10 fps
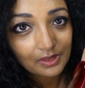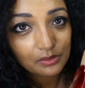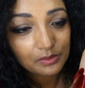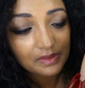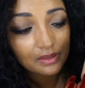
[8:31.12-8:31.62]

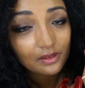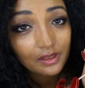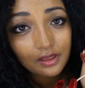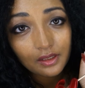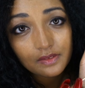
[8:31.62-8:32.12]
You see,
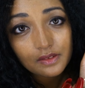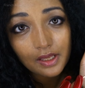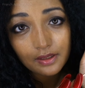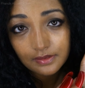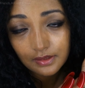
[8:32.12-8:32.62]
it's
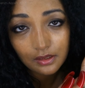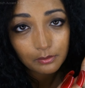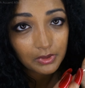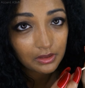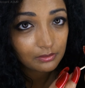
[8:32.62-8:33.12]
like
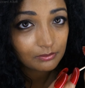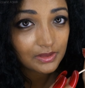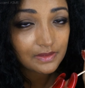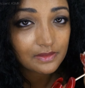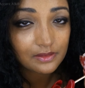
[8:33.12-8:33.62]
salami.
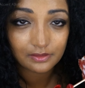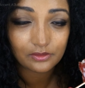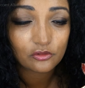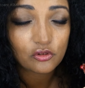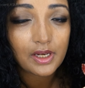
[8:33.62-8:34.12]
It's
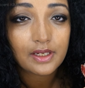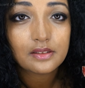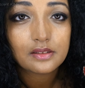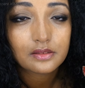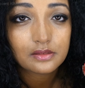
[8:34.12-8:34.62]

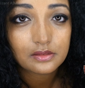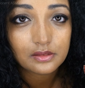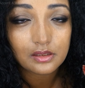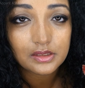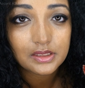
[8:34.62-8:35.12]
dried
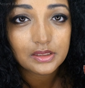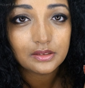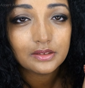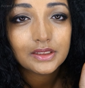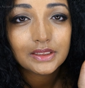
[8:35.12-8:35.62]

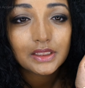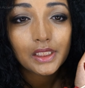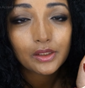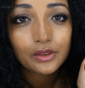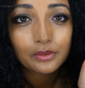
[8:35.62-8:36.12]
salty
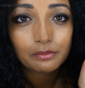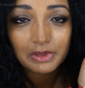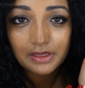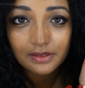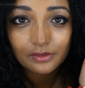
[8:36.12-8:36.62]

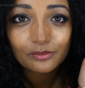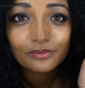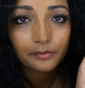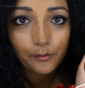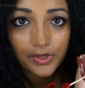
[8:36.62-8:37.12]
meat.
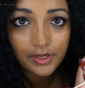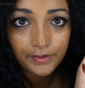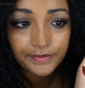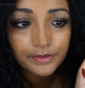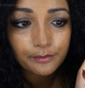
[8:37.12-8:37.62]

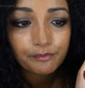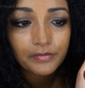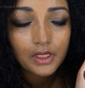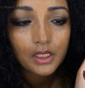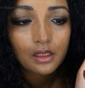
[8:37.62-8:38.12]
Yes,
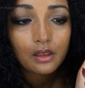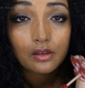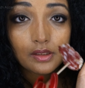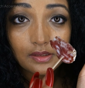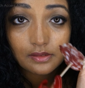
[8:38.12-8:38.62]

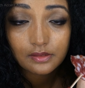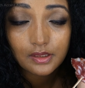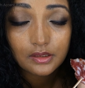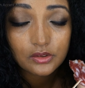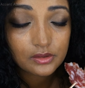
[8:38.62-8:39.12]
it's
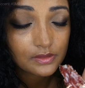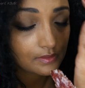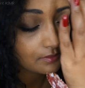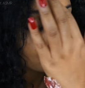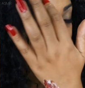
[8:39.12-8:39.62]

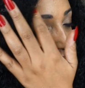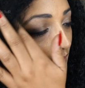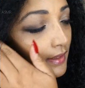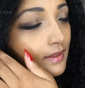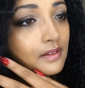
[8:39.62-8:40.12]
delicious,
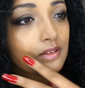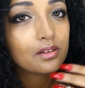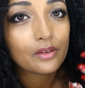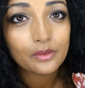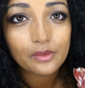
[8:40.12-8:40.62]

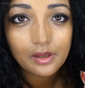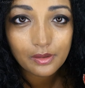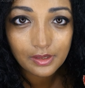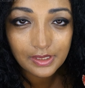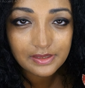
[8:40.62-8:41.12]
and
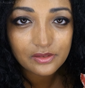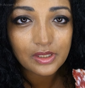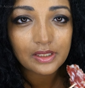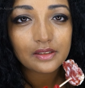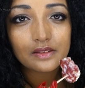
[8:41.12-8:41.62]
let's
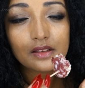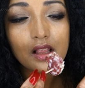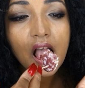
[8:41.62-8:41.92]
try this.